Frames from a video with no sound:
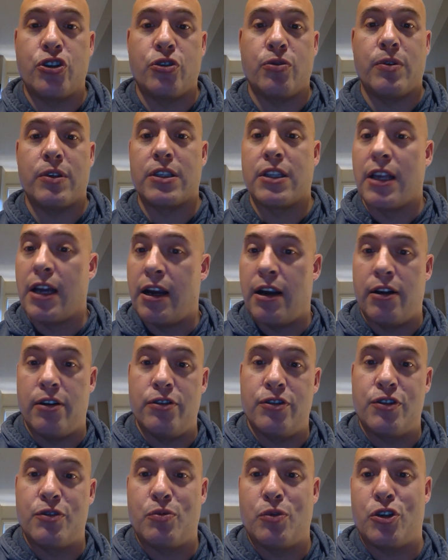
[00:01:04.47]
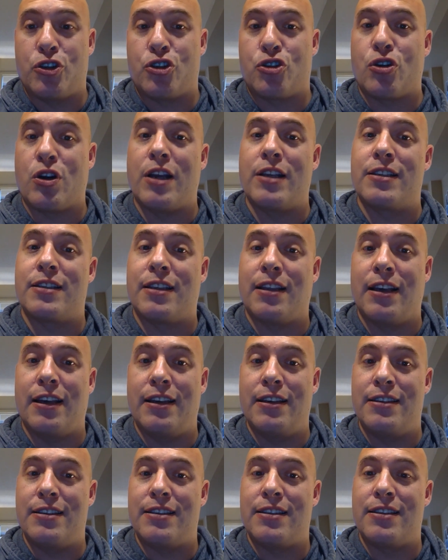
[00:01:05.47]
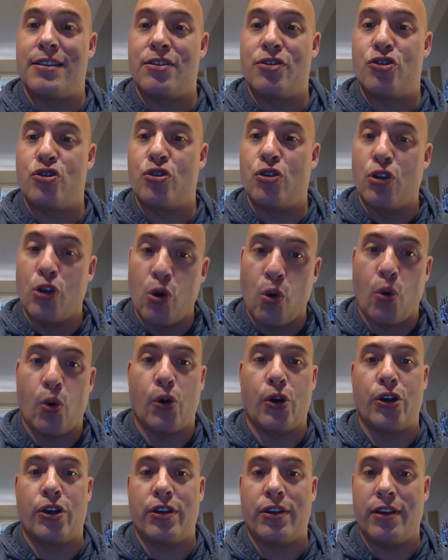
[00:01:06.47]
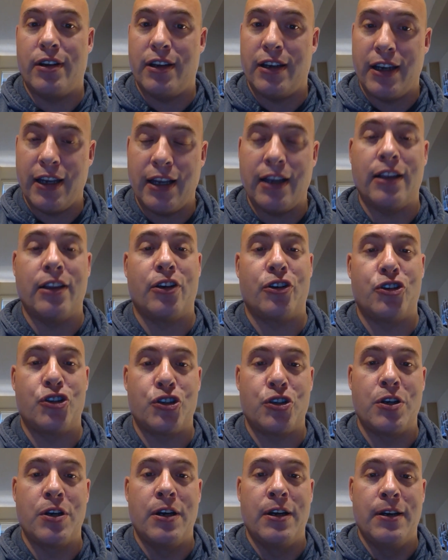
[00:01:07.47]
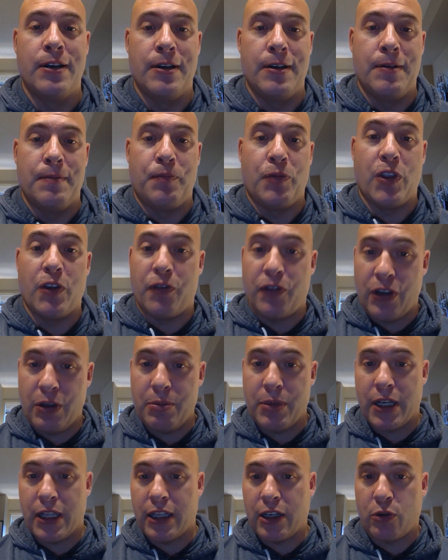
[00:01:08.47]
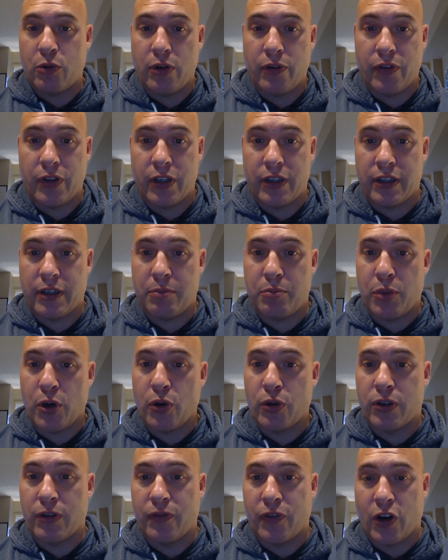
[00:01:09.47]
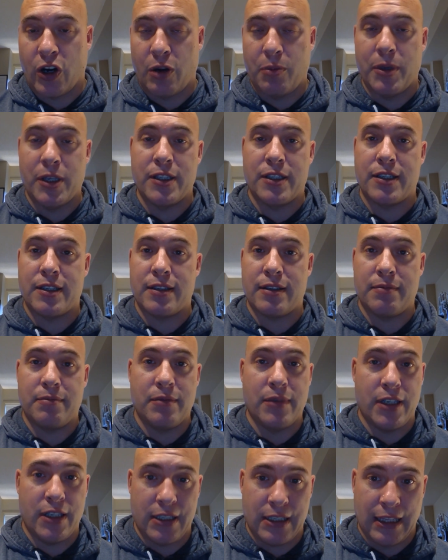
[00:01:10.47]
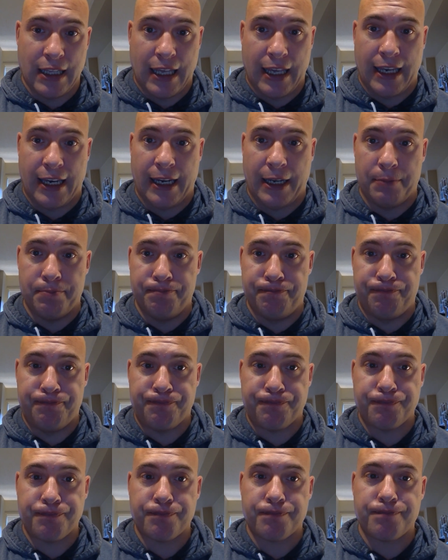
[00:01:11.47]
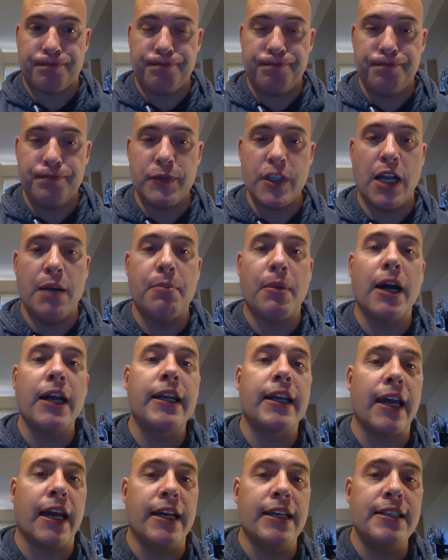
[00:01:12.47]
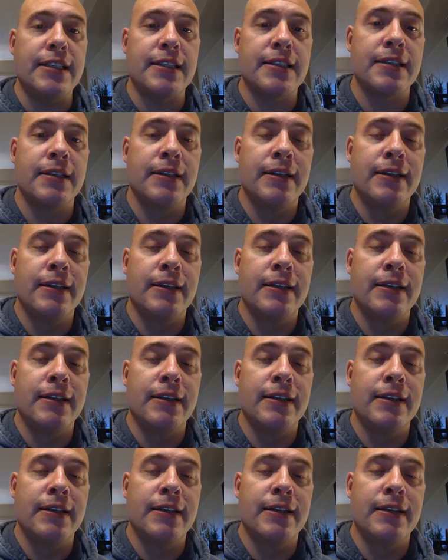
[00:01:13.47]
to as lairds, which translates to lord in English. The female equivalent in both environments is lady. In my case,